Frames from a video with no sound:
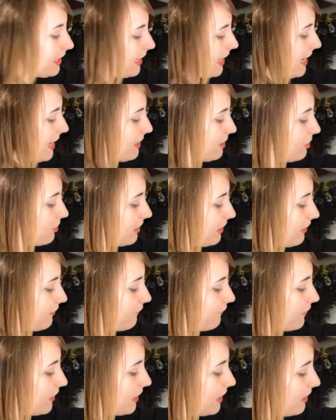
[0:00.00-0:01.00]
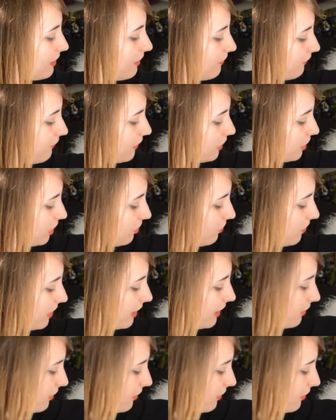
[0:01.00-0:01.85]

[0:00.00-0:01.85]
and you're going to feed the fishing wire